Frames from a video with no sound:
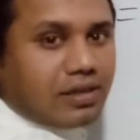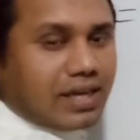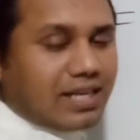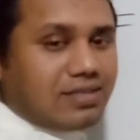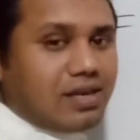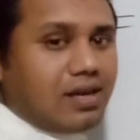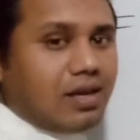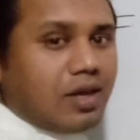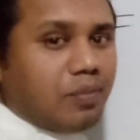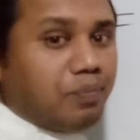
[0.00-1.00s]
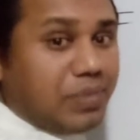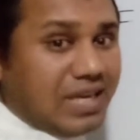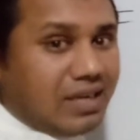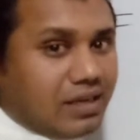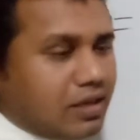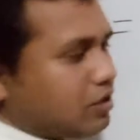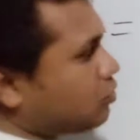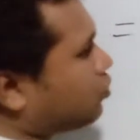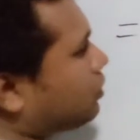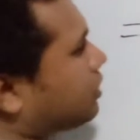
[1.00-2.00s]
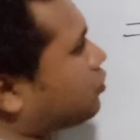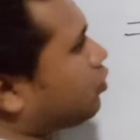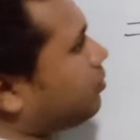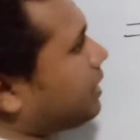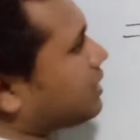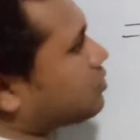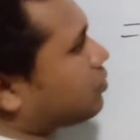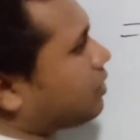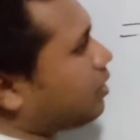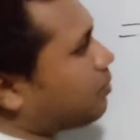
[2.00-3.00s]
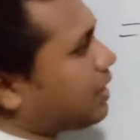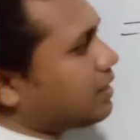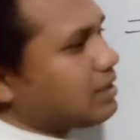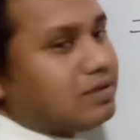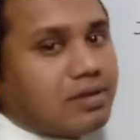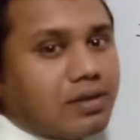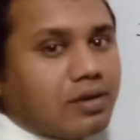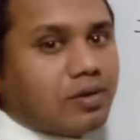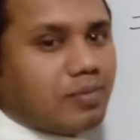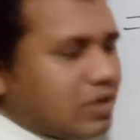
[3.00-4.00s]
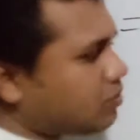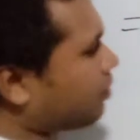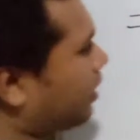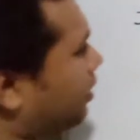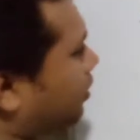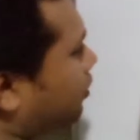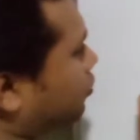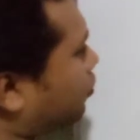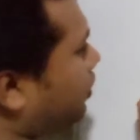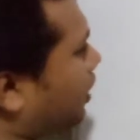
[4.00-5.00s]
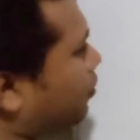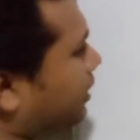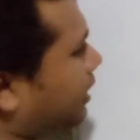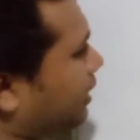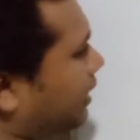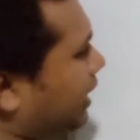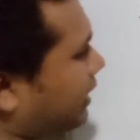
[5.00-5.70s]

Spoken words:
as a b. So this will be s square minus b square. So now we can write